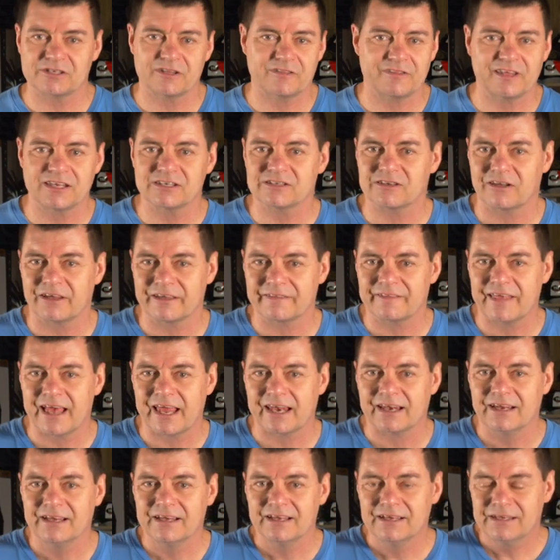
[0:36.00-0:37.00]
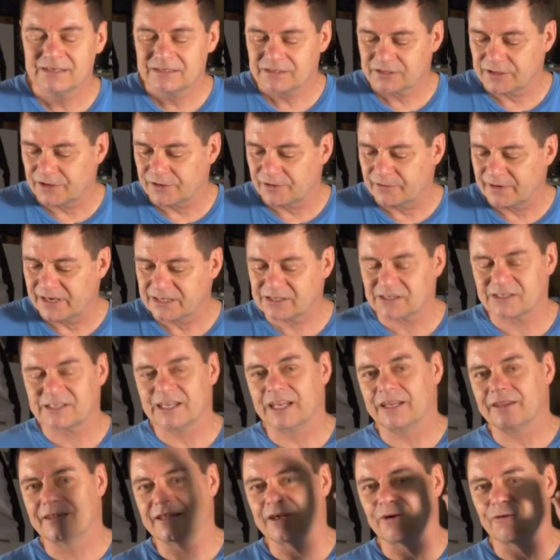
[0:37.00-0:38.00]
and things like that. So as I
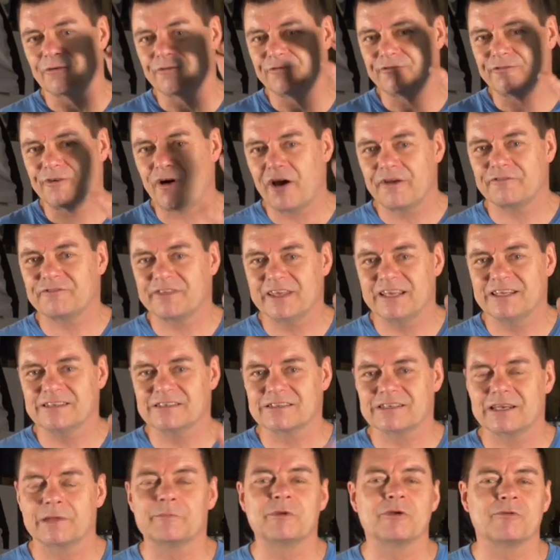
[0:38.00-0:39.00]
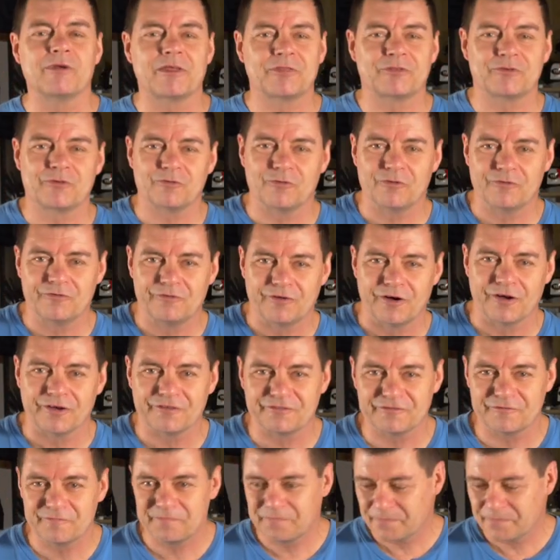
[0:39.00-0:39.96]
said, there are five things. Let me run through all five.